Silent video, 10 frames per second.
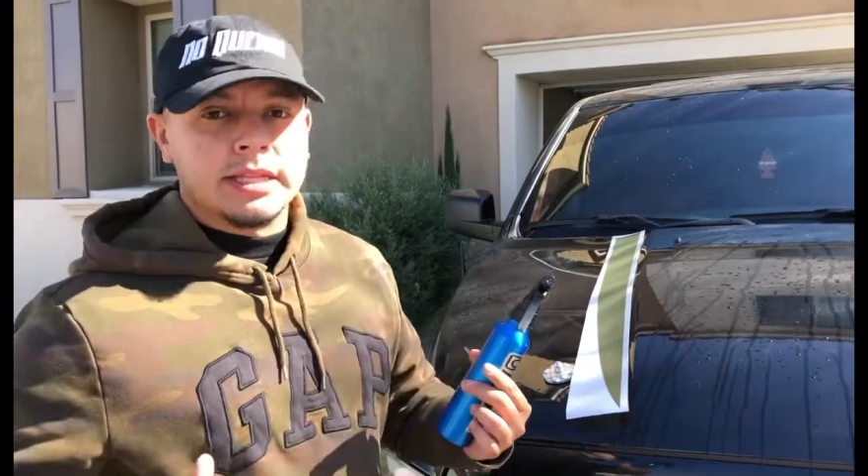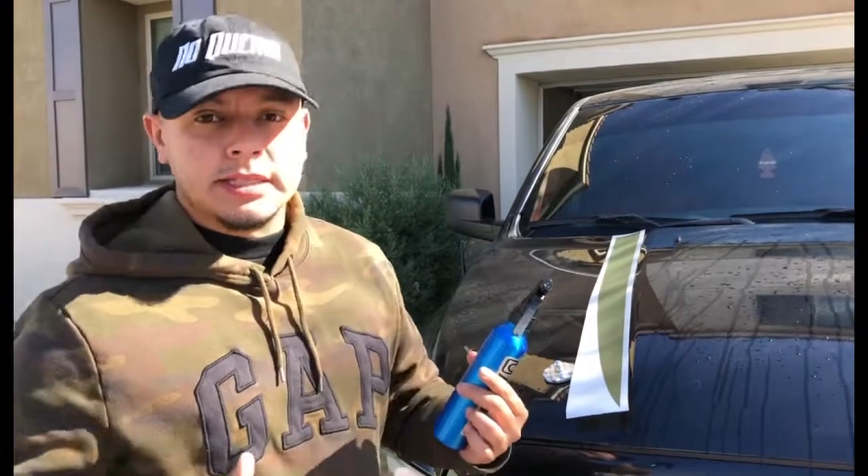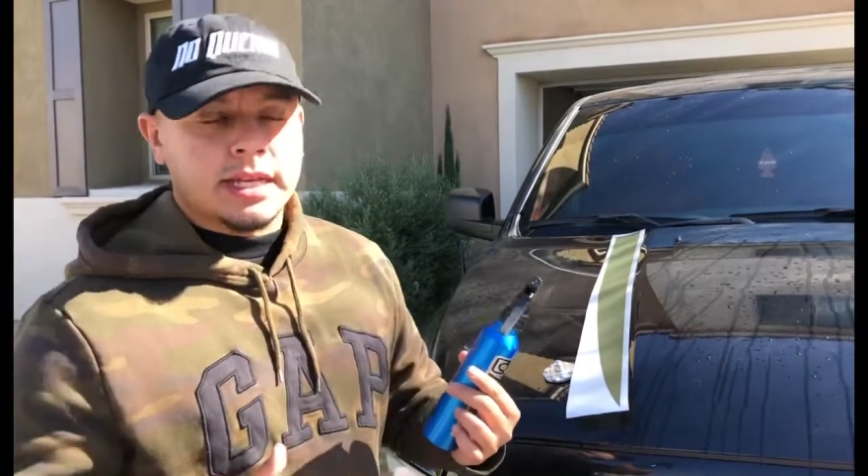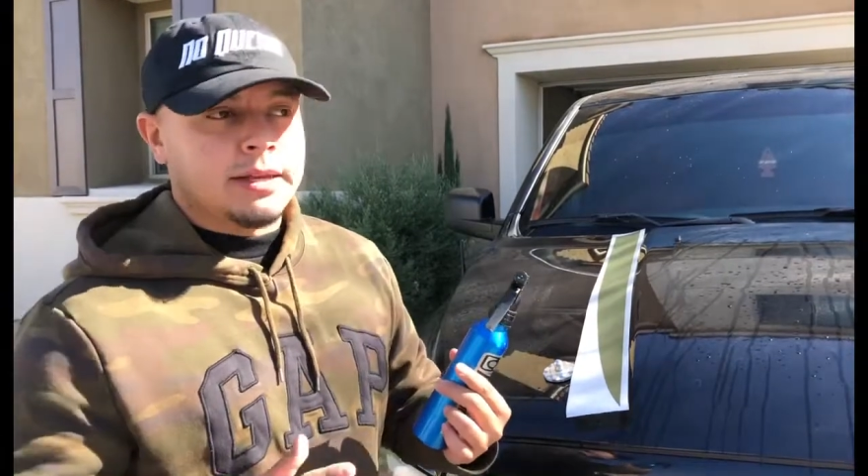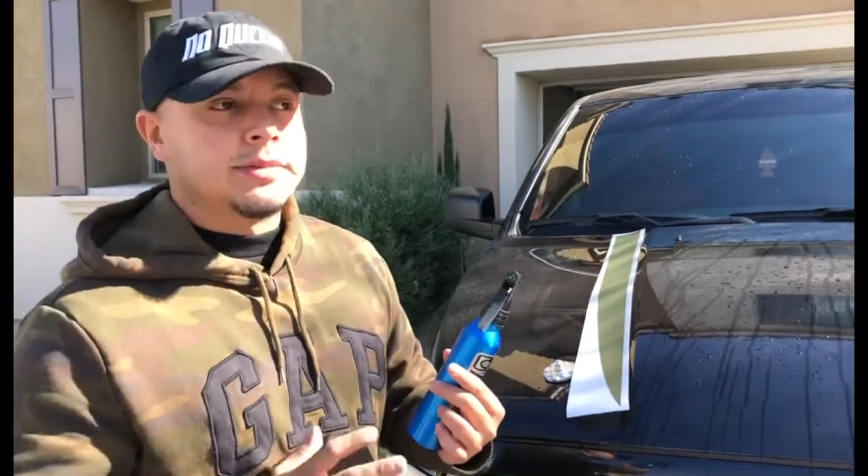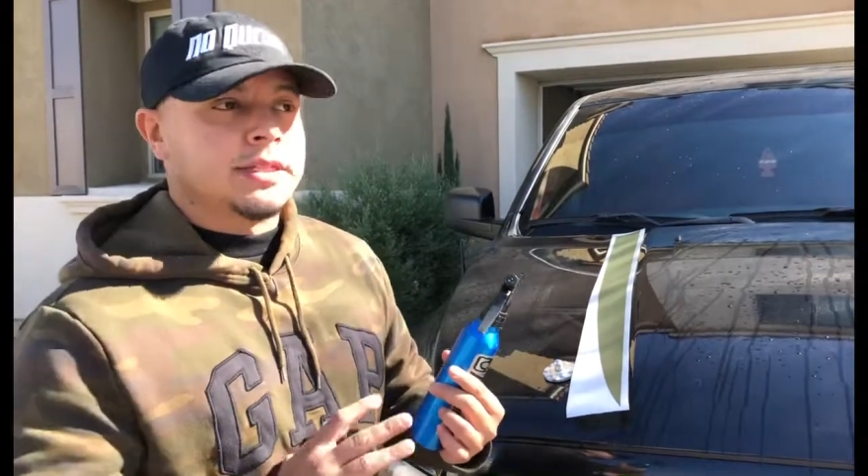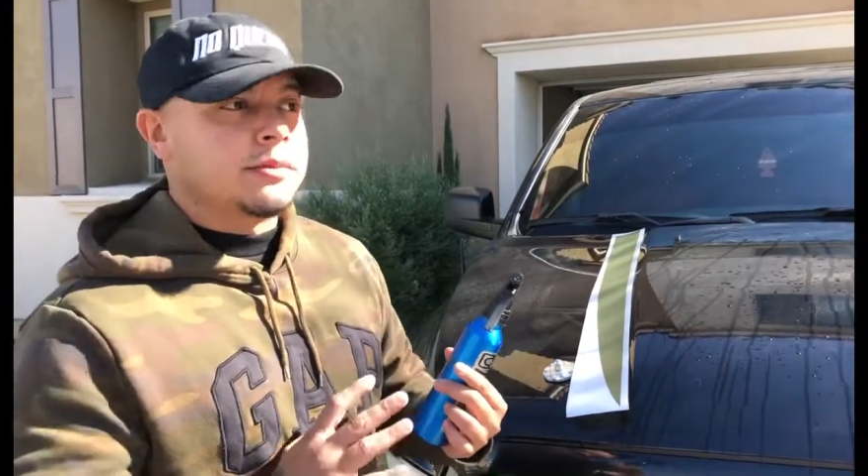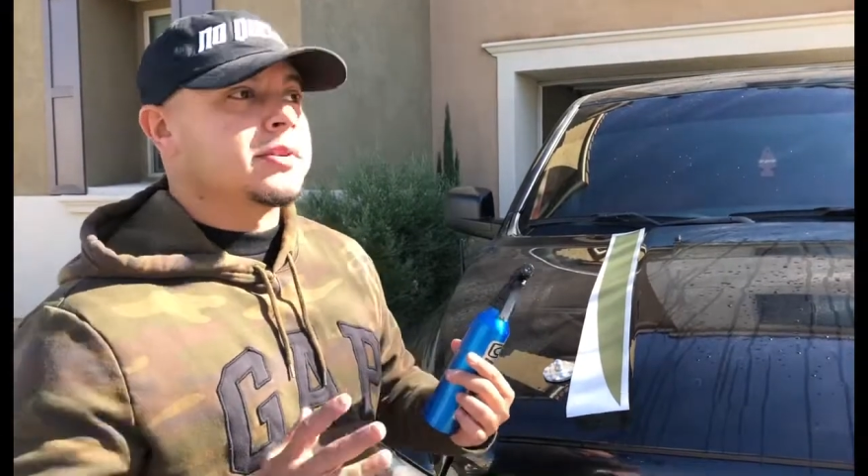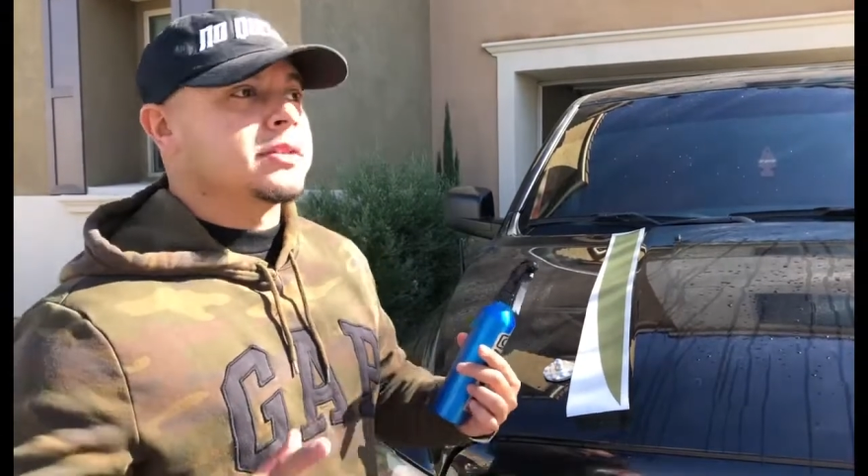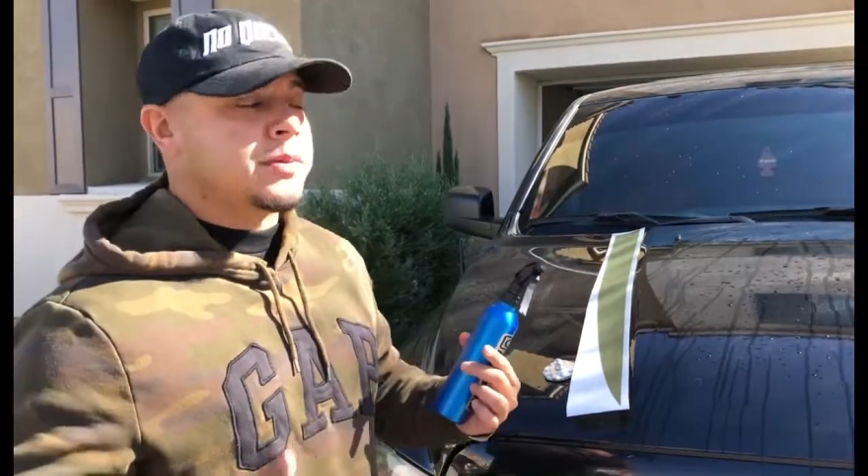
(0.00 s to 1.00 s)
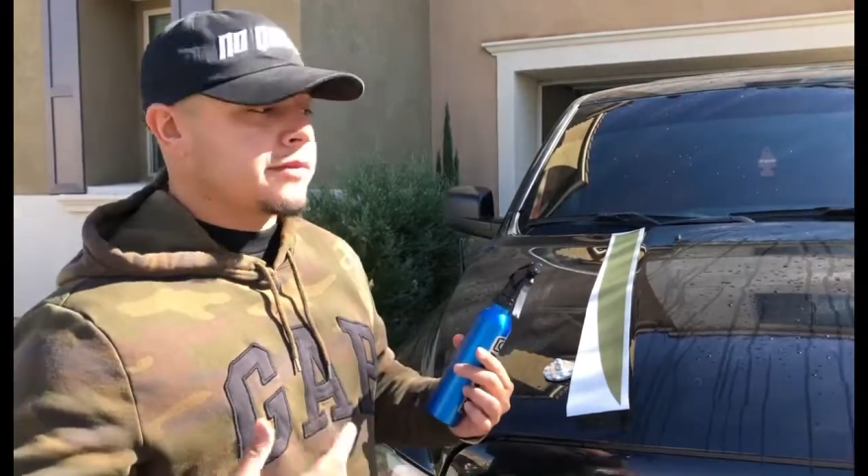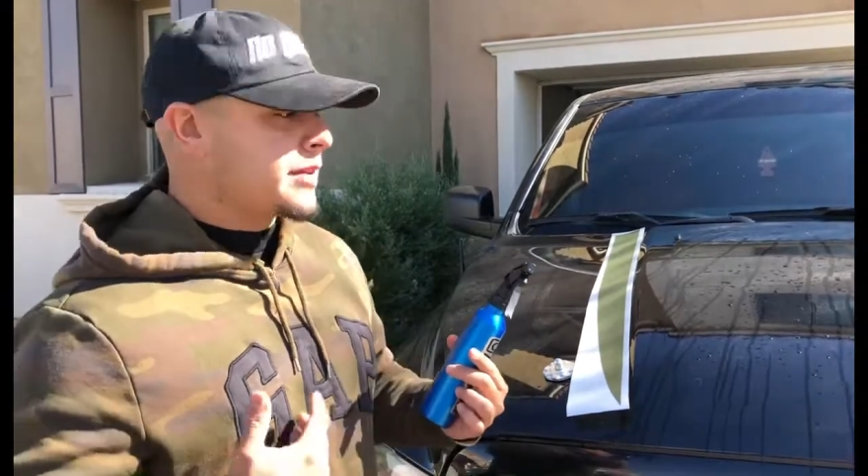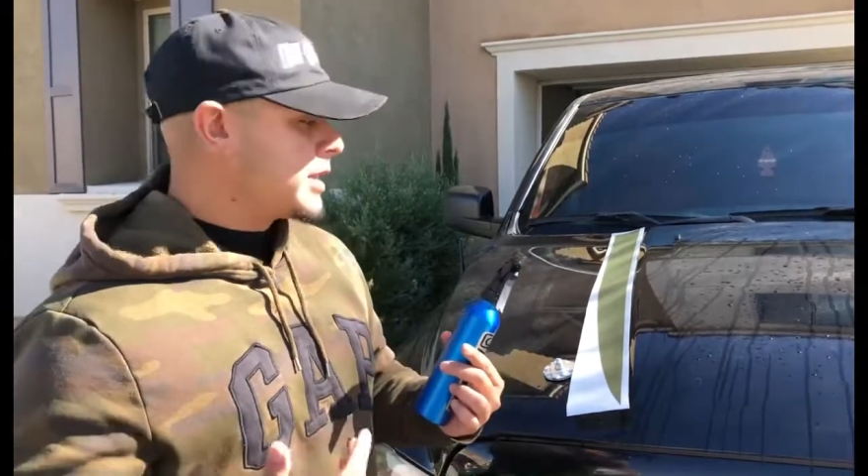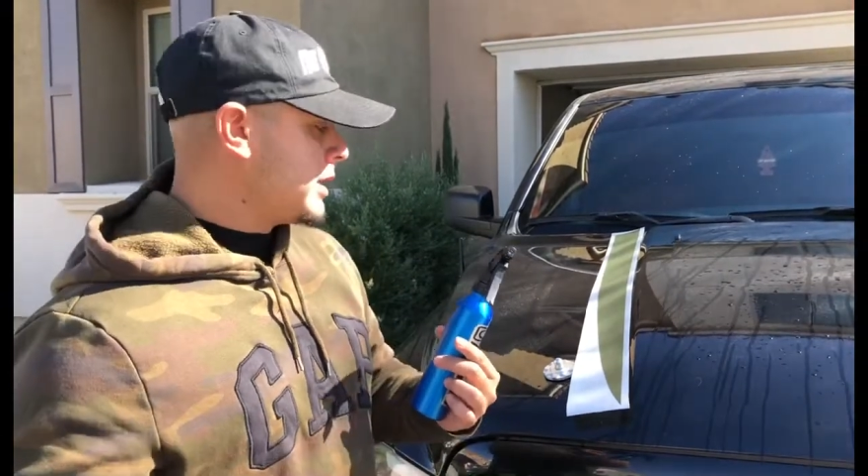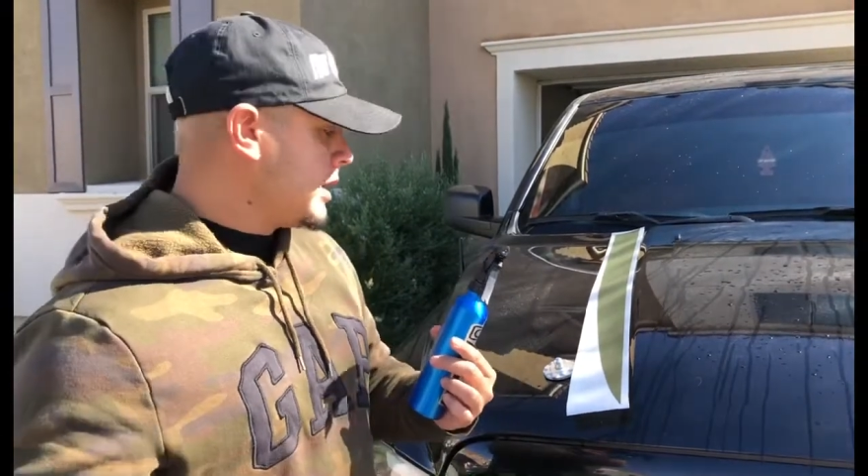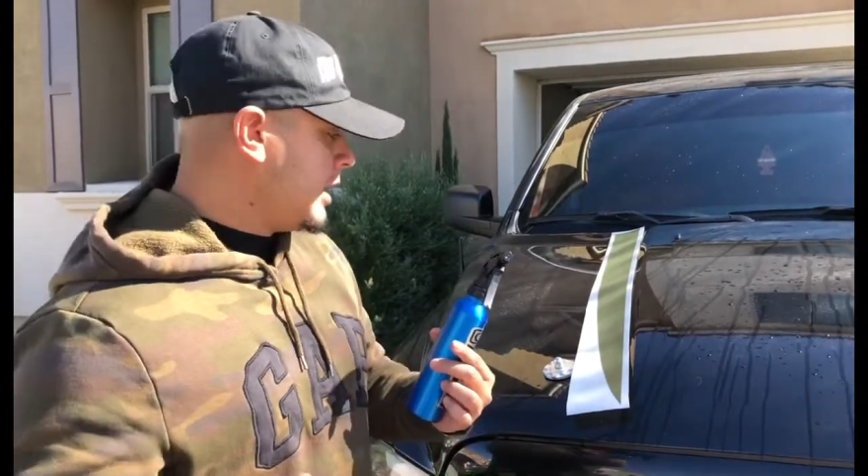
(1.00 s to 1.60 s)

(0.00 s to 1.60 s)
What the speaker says: times and it works perfectly.